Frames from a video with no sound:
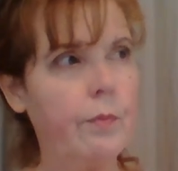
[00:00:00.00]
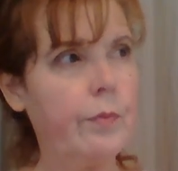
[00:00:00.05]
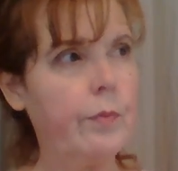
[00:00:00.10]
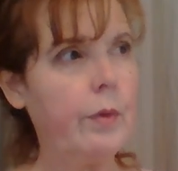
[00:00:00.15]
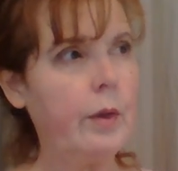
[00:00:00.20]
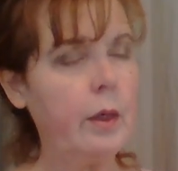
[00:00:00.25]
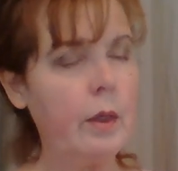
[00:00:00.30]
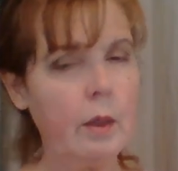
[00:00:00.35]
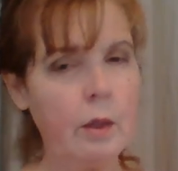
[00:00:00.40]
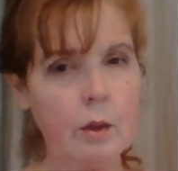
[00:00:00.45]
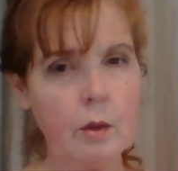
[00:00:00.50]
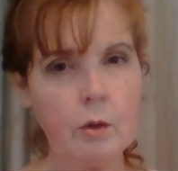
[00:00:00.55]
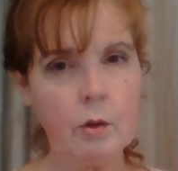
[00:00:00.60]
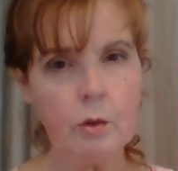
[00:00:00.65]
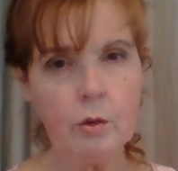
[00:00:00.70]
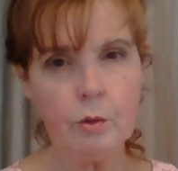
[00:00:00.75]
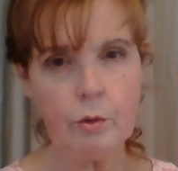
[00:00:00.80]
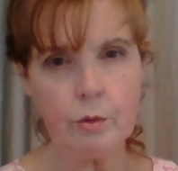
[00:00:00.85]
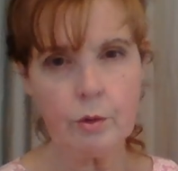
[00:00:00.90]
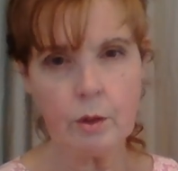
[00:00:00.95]
they
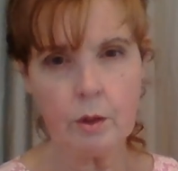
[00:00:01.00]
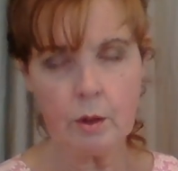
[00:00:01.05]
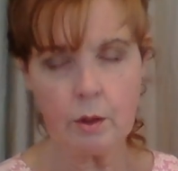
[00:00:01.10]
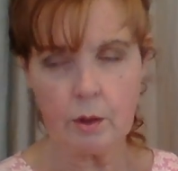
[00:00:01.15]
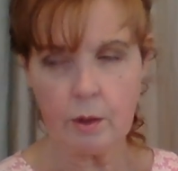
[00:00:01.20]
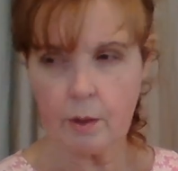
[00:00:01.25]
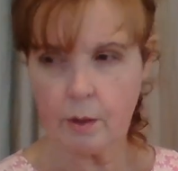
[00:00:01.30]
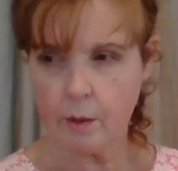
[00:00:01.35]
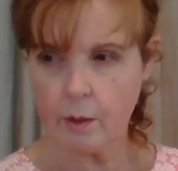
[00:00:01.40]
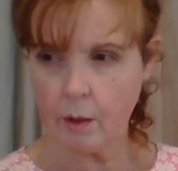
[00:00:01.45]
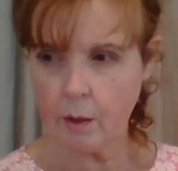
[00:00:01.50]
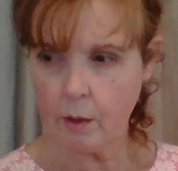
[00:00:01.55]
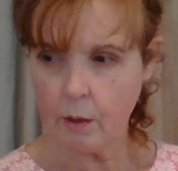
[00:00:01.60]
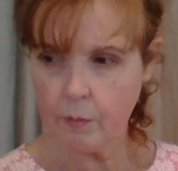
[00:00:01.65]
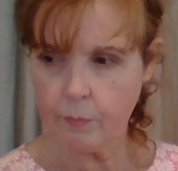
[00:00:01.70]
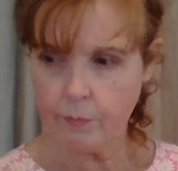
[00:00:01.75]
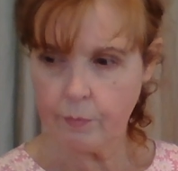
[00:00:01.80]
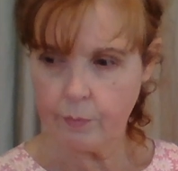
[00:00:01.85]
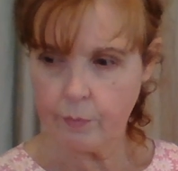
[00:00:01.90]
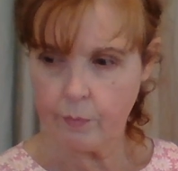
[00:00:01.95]
include this
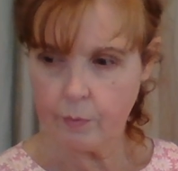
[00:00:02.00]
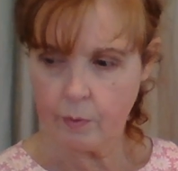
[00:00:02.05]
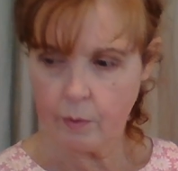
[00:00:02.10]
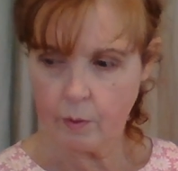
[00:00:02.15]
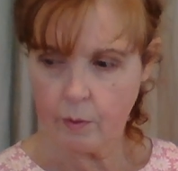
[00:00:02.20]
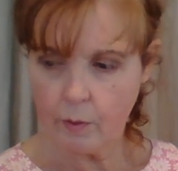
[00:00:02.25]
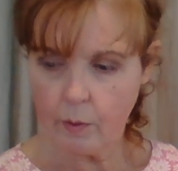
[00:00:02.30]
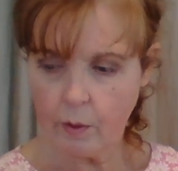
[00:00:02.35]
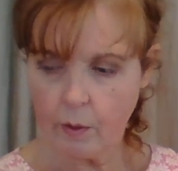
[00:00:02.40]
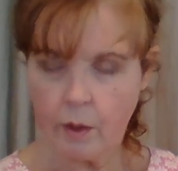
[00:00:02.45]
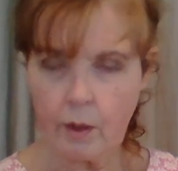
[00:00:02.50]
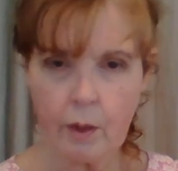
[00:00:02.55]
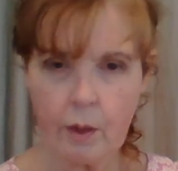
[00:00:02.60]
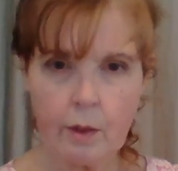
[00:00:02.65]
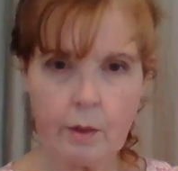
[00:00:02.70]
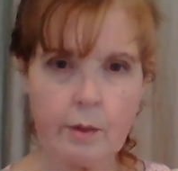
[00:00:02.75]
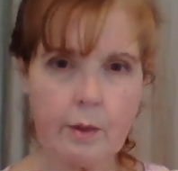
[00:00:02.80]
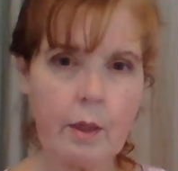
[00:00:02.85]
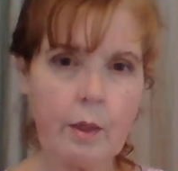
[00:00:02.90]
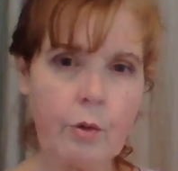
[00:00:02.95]
uh, the
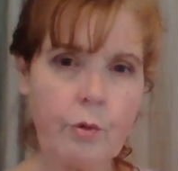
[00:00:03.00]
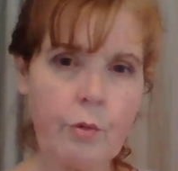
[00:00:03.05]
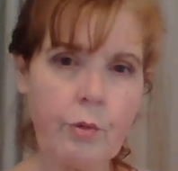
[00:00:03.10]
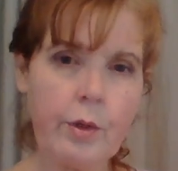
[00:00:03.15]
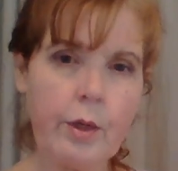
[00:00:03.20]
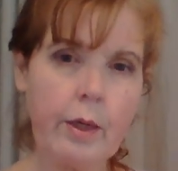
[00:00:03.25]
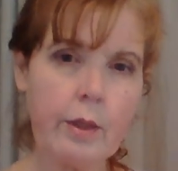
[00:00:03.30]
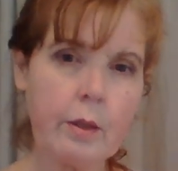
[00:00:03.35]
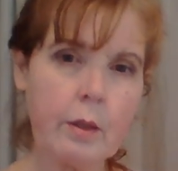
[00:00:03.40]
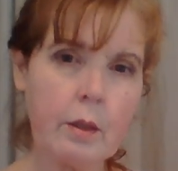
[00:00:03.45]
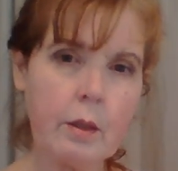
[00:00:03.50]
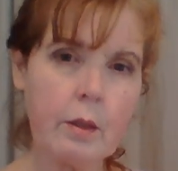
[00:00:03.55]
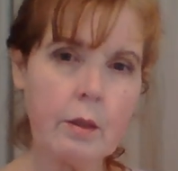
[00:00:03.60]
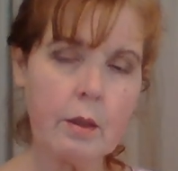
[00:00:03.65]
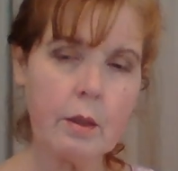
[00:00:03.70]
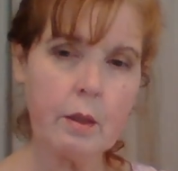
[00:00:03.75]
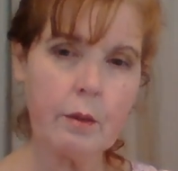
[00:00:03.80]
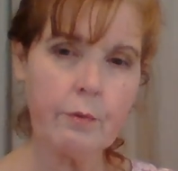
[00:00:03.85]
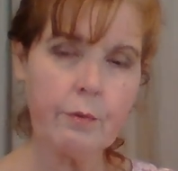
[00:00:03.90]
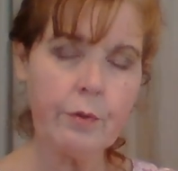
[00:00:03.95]
things that create
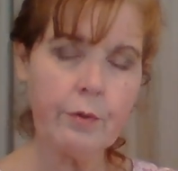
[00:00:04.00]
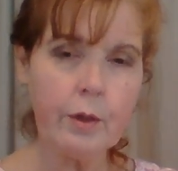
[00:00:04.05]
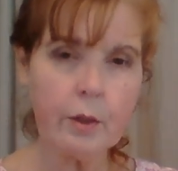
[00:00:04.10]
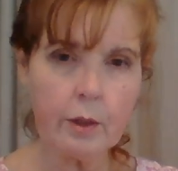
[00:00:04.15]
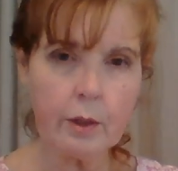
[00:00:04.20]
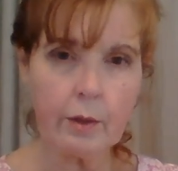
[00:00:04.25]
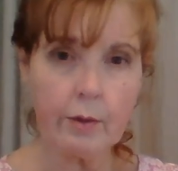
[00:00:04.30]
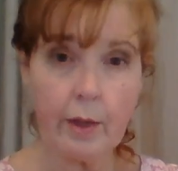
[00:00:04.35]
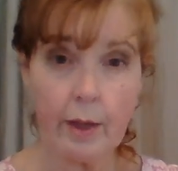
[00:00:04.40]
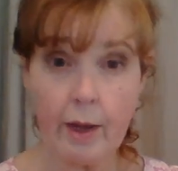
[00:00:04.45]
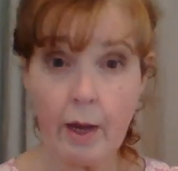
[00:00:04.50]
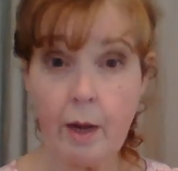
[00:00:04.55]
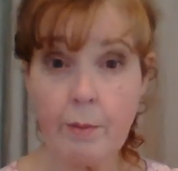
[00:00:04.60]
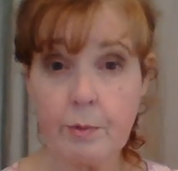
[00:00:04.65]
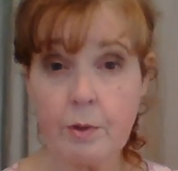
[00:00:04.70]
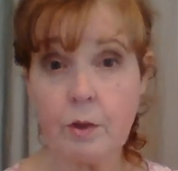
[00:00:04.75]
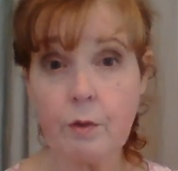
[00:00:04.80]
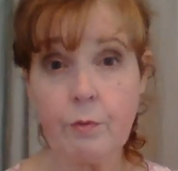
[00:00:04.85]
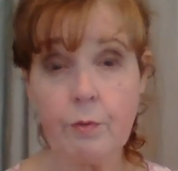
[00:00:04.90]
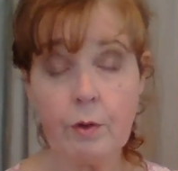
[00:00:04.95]
the feeling and the
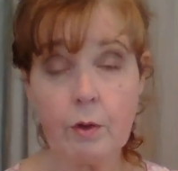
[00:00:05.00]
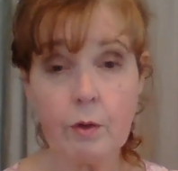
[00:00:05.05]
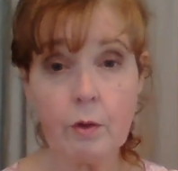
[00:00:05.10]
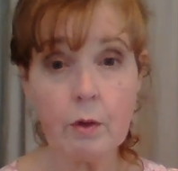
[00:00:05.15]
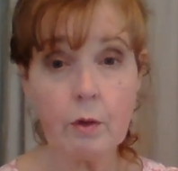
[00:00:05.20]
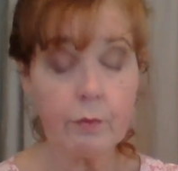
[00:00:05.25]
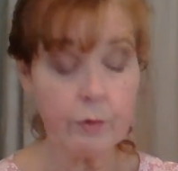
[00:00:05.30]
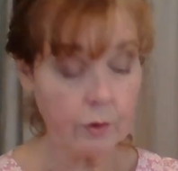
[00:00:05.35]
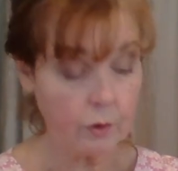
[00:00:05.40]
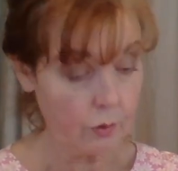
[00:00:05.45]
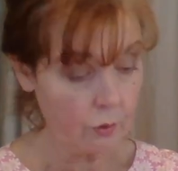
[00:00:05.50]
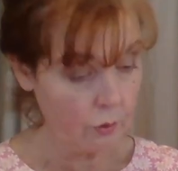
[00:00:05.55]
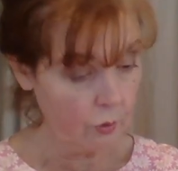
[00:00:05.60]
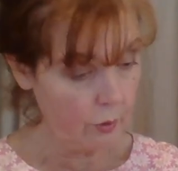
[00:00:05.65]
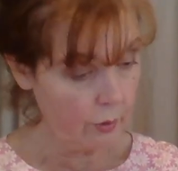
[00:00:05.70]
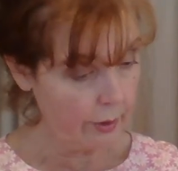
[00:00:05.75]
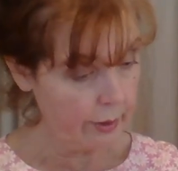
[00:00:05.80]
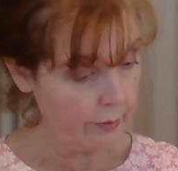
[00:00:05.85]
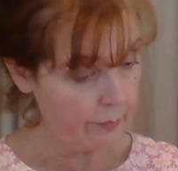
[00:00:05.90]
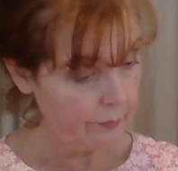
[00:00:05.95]
atmosphere of the
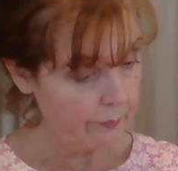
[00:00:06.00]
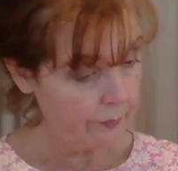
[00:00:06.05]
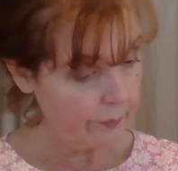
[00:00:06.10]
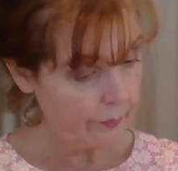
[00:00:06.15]
story.